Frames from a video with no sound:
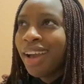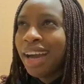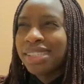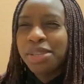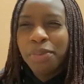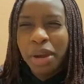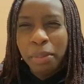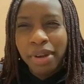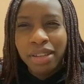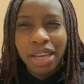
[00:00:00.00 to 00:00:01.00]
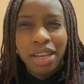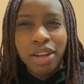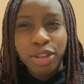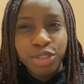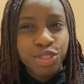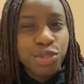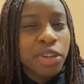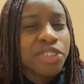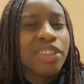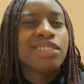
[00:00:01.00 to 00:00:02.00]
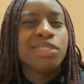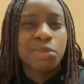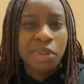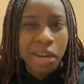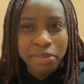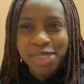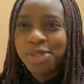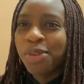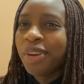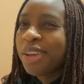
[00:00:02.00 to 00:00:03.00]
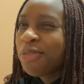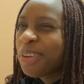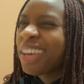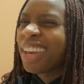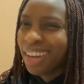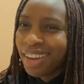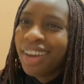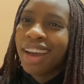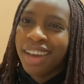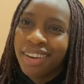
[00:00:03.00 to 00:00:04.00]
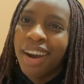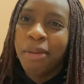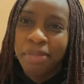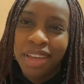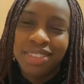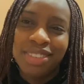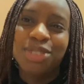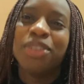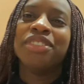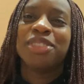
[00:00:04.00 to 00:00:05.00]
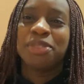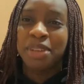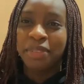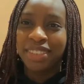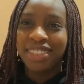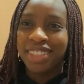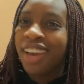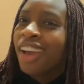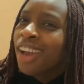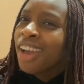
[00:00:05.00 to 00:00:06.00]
I see we're about like close to 200 subscribers, so if we can kind of up that to 200 subscribers this year